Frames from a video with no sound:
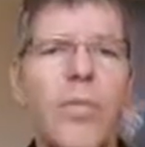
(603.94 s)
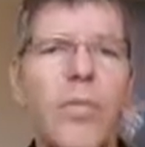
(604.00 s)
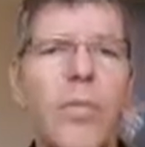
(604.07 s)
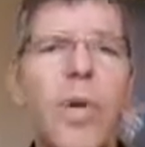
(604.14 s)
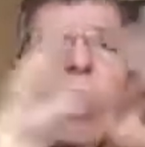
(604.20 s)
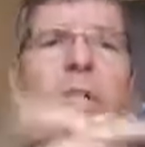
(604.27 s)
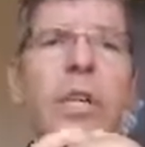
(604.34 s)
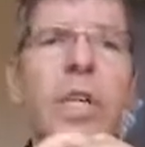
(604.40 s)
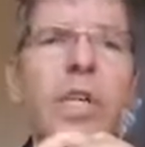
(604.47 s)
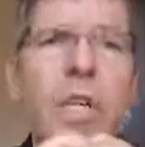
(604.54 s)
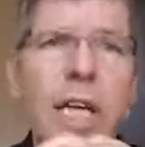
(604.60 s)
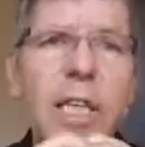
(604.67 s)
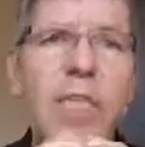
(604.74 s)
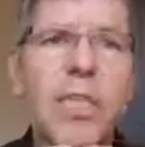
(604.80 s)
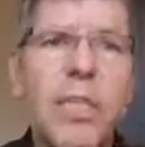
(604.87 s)
what is your
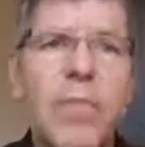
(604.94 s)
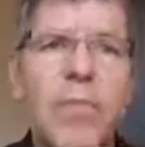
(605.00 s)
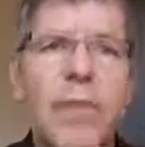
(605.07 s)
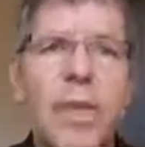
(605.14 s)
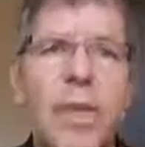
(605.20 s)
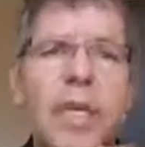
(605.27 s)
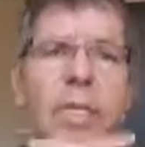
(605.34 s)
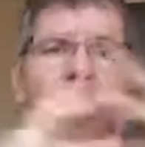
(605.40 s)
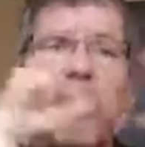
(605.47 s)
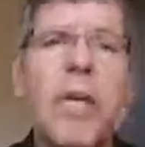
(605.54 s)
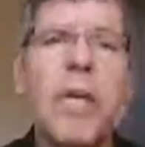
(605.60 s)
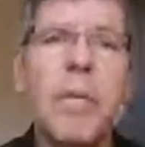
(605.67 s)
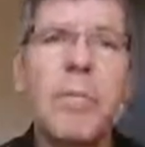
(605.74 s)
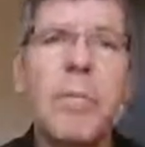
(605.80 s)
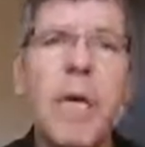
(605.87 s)
intention? Is it
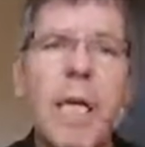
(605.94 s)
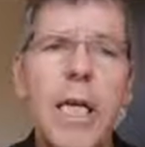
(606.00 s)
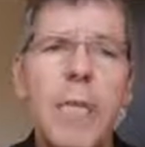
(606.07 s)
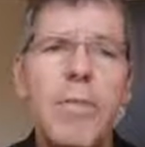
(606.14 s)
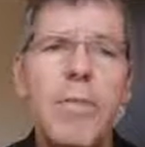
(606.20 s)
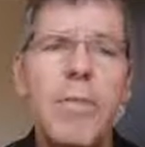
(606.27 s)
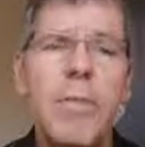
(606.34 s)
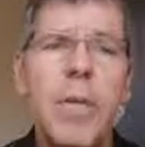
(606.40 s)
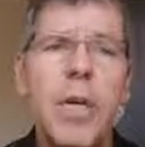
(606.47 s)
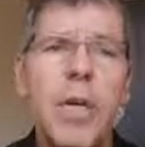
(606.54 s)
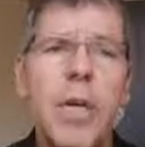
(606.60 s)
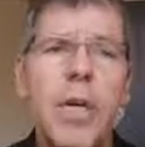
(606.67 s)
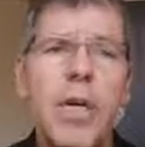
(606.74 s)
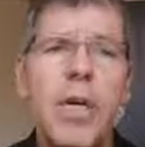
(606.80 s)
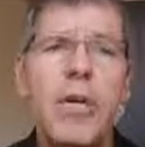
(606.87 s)
making money,
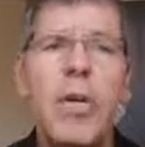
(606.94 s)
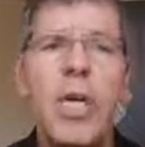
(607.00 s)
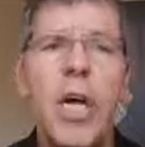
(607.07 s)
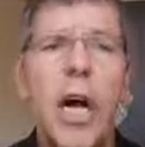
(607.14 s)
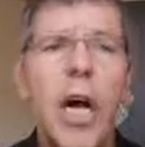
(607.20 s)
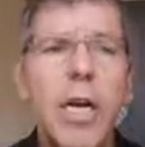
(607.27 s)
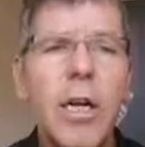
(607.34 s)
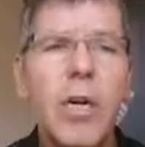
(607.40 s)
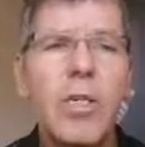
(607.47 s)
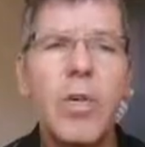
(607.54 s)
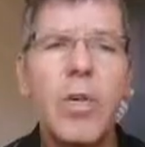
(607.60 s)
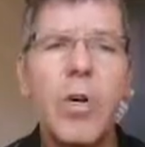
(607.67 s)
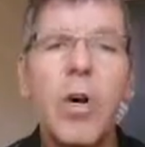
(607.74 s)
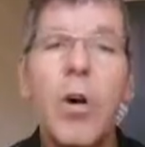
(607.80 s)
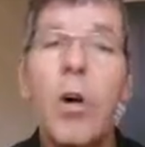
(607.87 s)

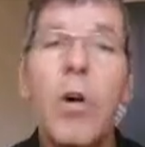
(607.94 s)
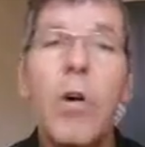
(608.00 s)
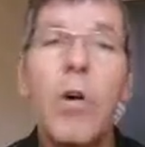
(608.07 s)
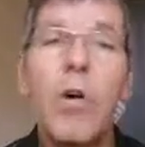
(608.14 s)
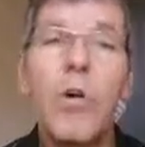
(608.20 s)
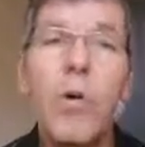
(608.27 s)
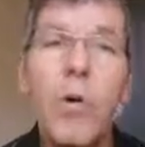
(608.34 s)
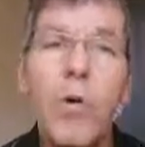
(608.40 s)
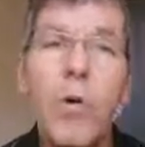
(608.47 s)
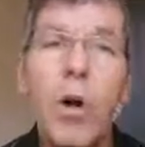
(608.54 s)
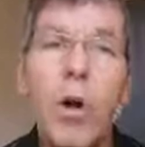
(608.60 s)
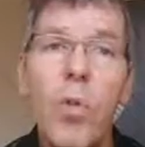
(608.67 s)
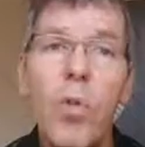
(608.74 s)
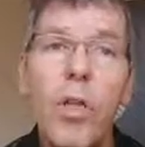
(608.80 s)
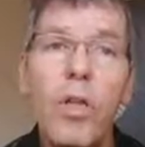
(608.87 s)
regardless who
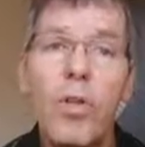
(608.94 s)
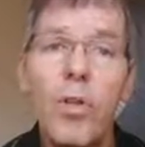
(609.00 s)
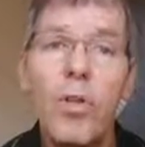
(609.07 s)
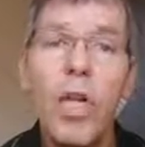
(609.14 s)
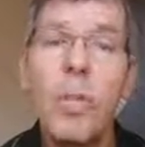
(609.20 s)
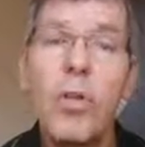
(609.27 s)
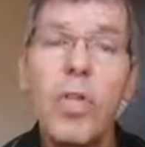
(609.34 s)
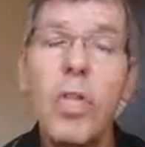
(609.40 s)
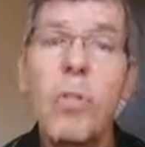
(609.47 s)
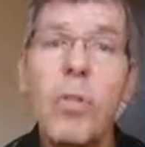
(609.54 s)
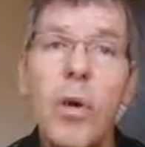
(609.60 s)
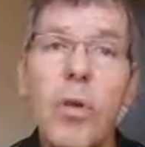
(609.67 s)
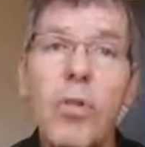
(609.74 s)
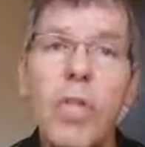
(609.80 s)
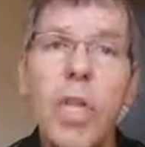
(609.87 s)
or what you damage in the
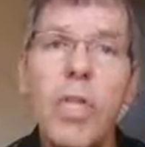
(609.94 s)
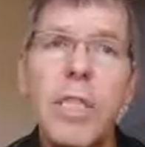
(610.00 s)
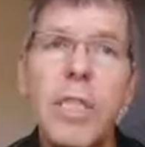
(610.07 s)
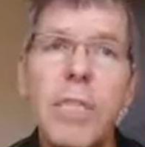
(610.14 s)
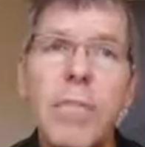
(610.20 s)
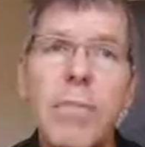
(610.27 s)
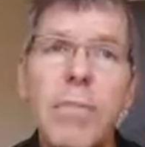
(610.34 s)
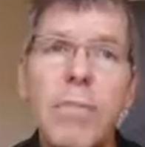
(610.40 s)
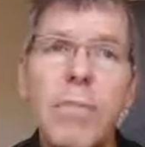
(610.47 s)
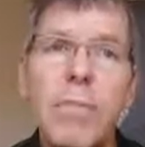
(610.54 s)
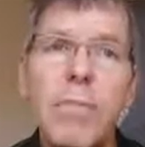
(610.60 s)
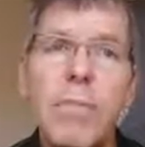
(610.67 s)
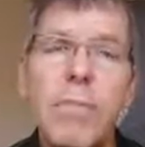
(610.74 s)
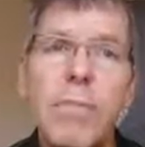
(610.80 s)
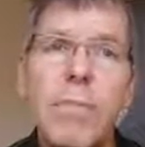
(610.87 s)
process?
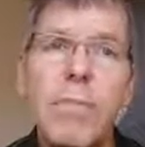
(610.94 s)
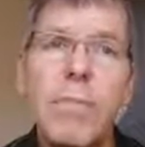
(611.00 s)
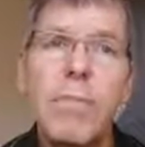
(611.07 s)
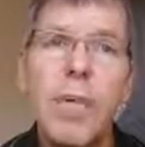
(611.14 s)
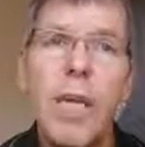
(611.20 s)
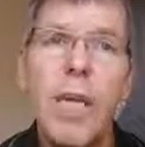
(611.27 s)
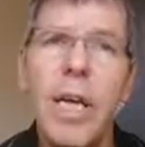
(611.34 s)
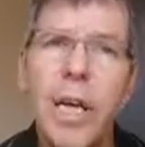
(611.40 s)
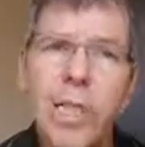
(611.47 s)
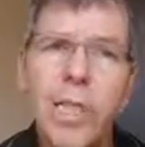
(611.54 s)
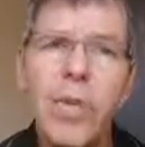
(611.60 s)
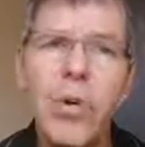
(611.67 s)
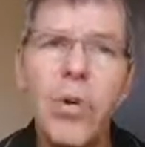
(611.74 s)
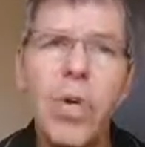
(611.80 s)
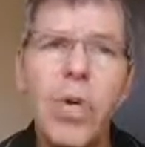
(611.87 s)
Is
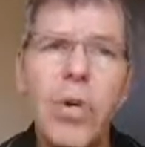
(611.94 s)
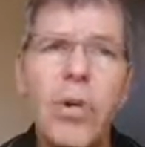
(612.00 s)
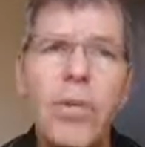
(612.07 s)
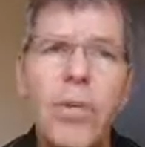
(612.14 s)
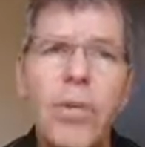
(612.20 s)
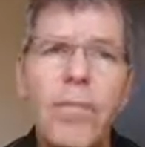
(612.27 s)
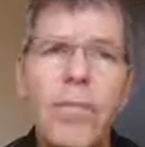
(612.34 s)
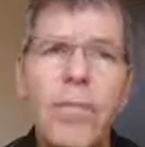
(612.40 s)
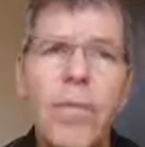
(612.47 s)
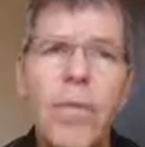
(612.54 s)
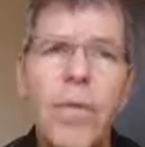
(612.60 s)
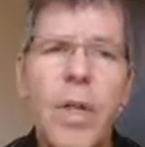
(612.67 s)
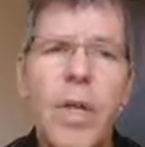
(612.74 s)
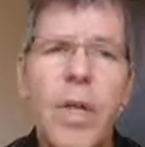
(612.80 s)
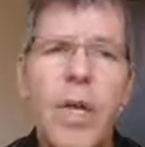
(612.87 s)
it doing good?
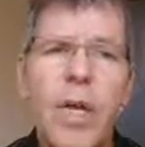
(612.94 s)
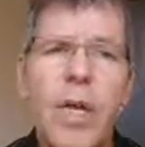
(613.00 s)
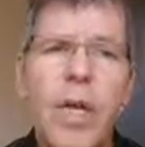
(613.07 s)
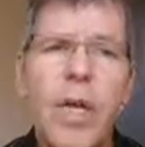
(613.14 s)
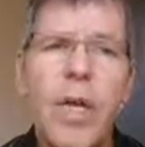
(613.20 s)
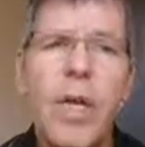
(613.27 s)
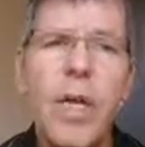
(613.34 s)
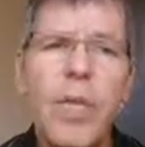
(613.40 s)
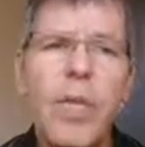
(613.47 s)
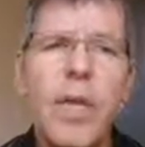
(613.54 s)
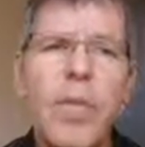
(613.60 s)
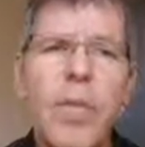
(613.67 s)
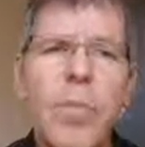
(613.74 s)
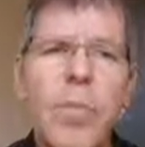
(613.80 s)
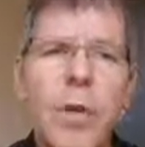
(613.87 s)
Even
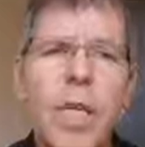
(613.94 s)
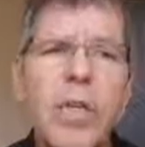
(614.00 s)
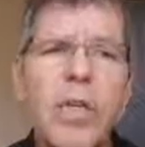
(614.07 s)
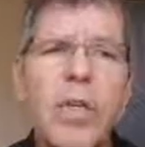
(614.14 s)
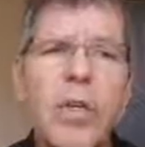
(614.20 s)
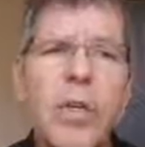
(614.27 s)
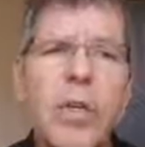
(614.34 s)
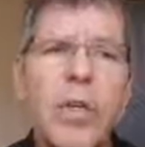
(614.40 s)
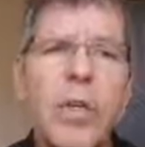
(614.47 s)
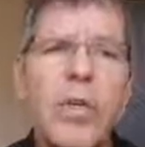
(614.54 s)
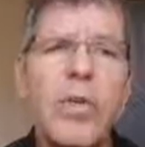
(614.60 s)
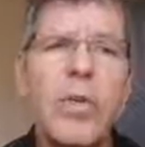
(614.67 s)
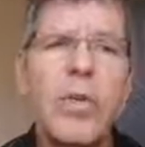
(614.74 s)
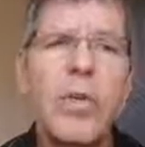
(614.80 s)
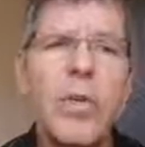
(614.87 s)
if it means
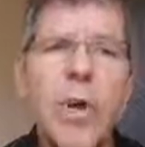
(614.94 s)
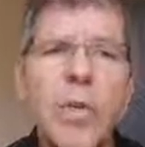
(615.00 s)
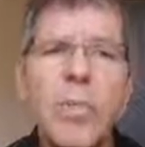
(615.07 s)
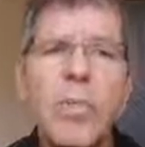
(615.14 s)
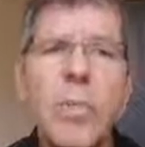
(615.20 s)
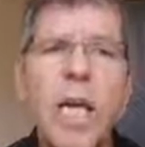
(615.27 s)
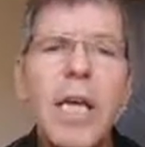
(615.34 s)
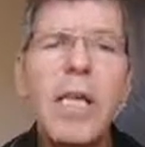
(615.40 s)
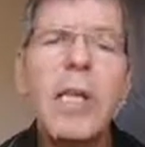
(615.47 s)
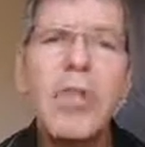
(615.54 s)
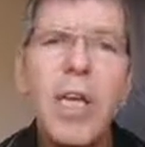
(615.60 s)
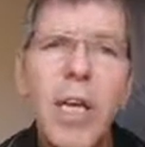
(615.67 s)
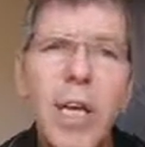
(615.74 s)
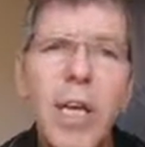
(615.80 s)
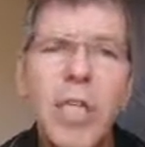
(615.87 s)
to not make
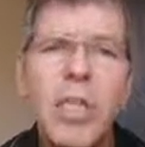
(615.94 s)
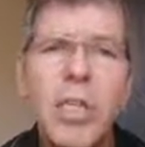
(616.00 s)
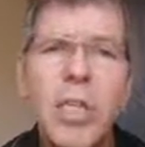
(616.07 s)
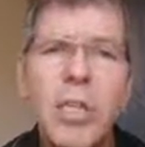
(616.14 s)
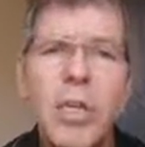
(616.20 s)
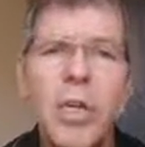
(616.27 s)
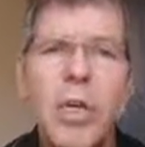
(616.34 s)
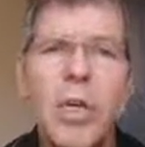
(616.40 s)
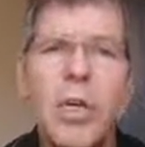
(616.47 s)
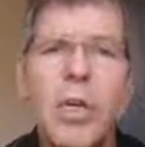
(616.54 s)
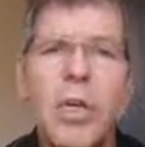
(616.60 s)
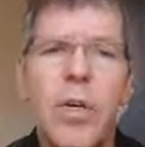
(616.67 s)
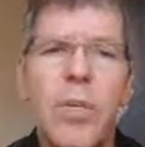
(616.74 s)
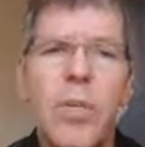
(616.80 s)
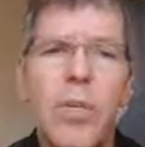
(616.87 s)
that connection
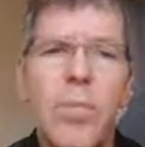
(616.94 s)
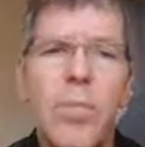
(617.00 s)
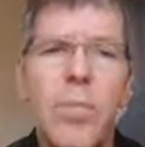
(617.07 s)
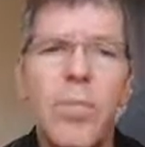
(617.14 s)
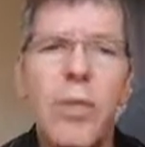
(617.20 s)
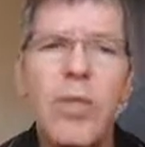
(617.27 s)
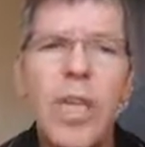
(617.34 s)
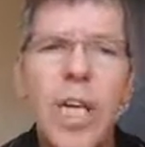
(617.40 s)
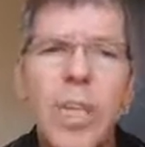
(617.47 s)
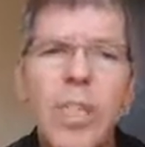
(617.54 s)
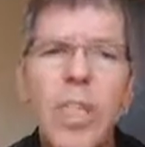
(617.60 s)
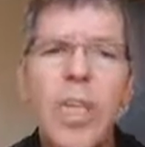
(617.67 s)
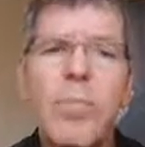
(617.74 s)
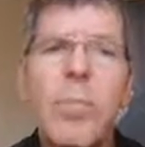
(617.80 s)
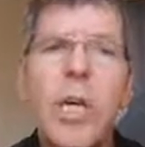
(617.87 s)
could
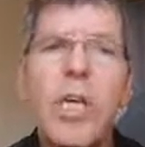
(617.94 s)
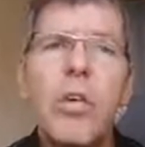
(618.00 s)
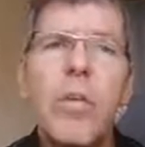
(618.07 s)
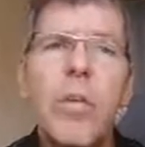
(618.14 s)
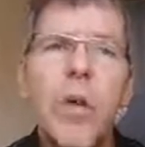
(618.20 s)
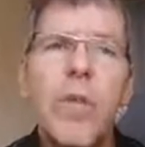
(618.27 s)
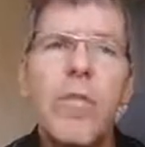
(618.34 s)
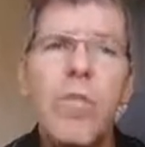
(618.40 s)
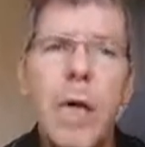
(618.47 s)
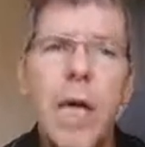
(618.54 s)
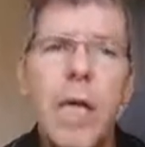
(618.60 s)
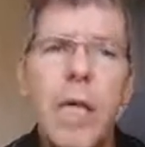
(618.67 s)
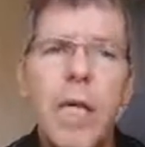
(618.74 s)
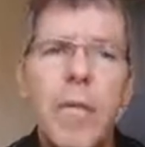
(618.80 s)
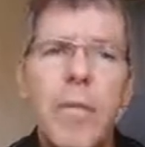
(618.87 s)
potentially make you a lot of
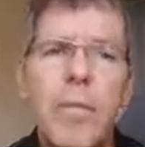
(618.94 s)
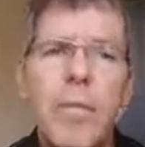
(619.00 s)
money,